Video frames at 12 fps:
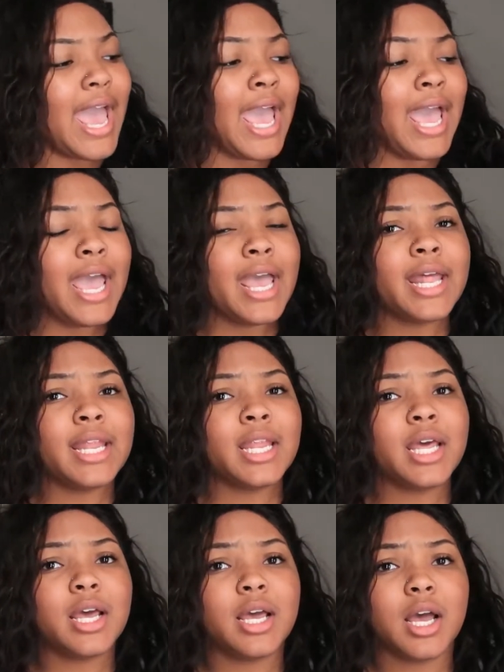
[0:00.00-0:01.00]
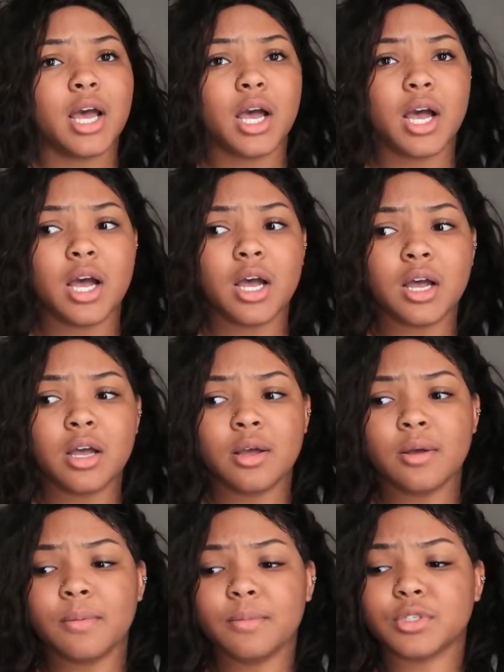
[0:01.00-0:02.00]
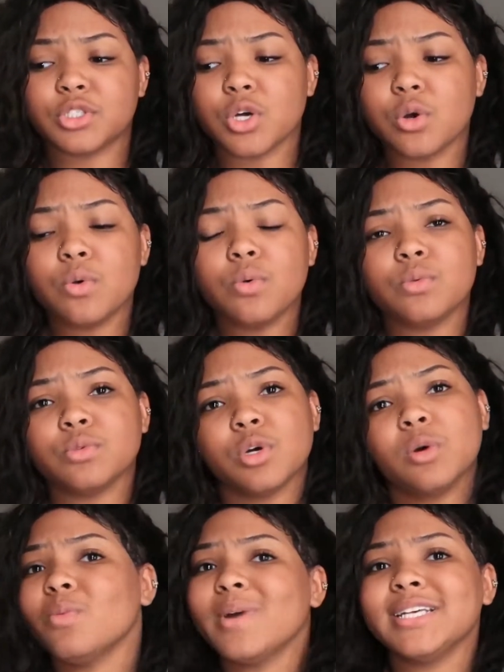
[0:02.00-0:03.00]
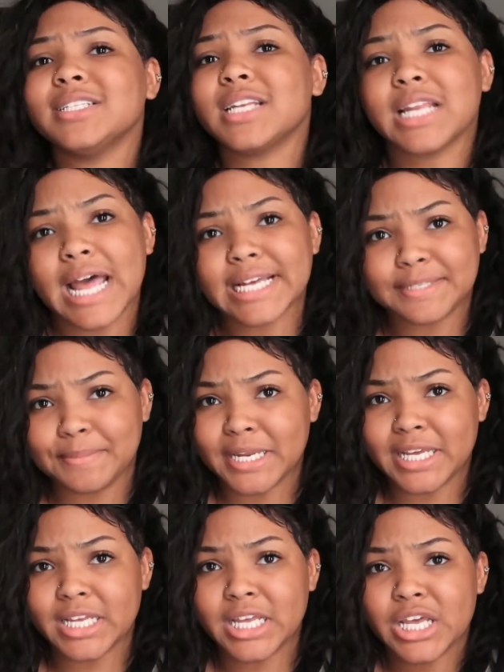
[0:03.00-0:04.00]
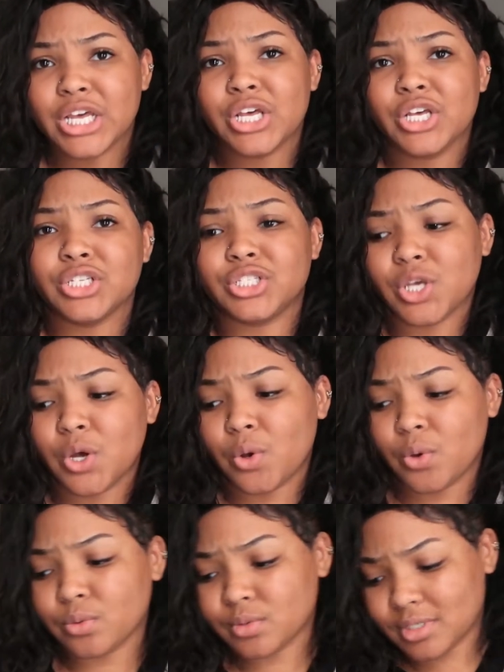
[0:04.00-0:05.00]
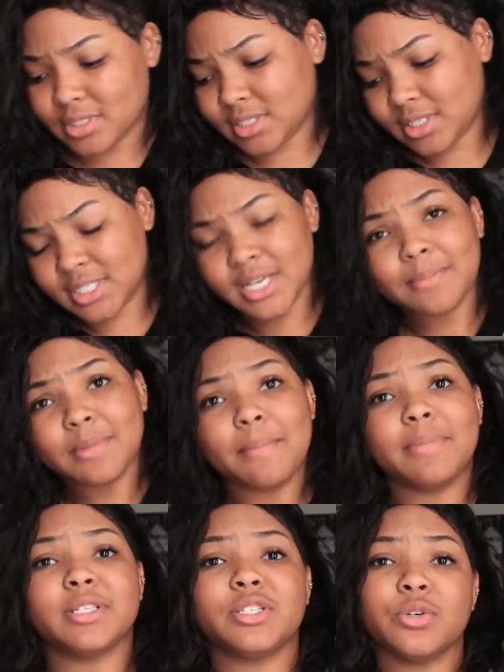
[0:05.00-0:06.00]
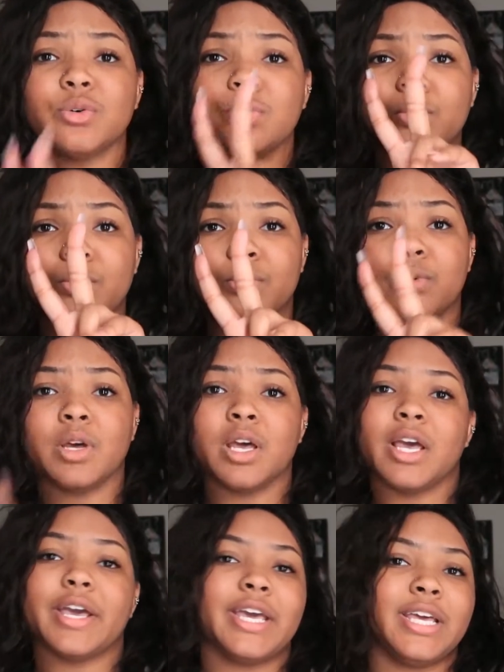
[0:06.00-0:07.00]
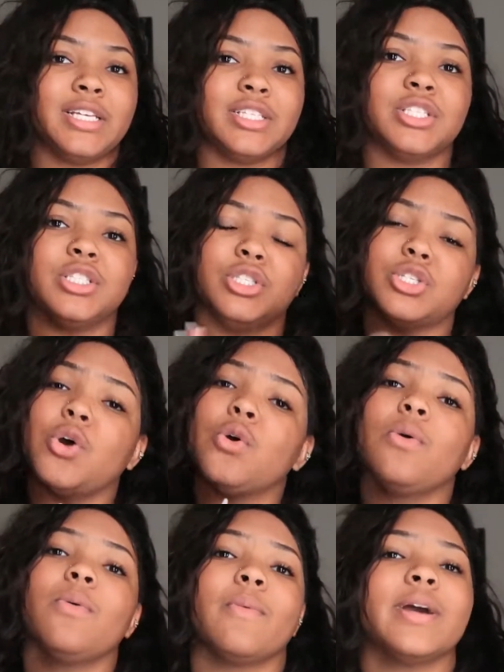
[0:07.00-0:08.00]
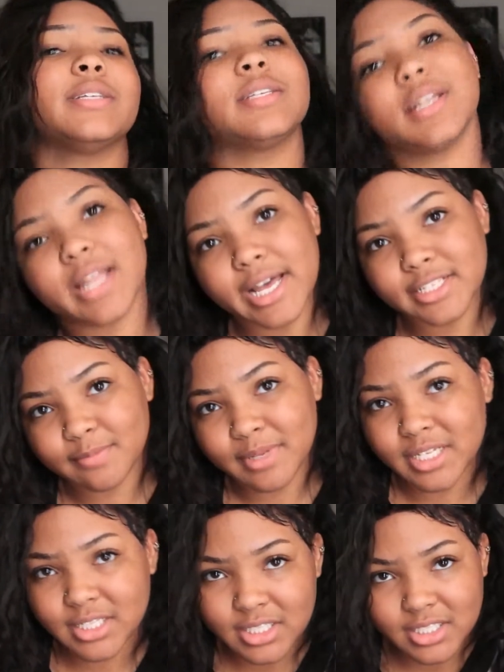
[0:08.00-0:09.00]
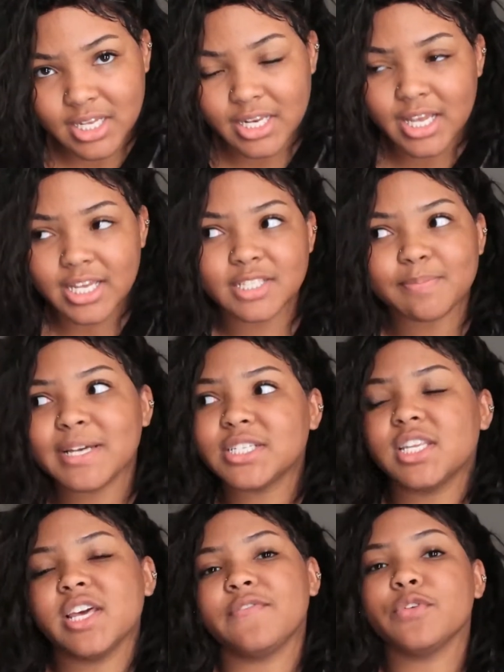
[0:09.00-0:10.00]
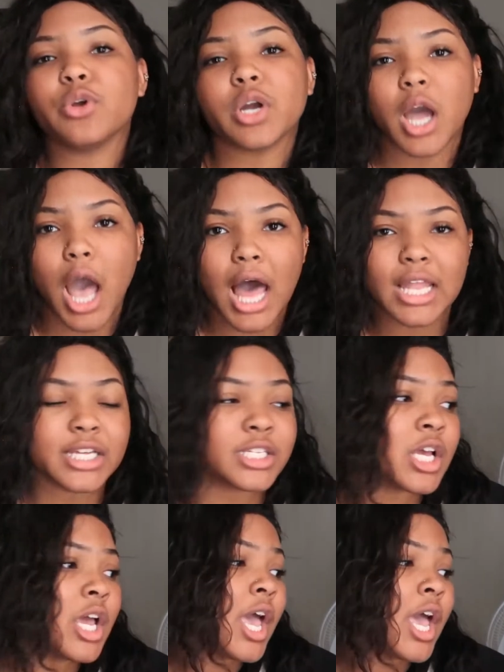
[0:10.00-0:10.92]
And don't wait till the last minute. So tip number 2 is don't wait till the last minute to study, especially if you're in college.